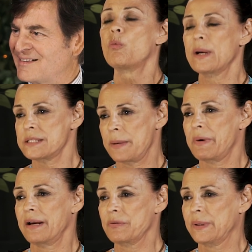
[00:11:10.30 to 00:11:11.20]
Once a
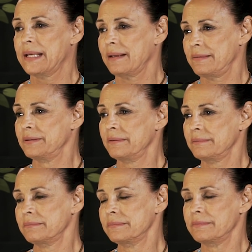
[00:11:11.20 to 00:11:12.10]
month, we get
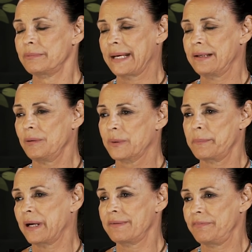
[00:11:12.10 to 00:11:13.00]
ready. We're
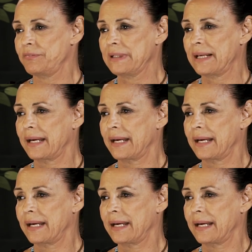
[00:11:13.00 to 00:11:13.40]
about 50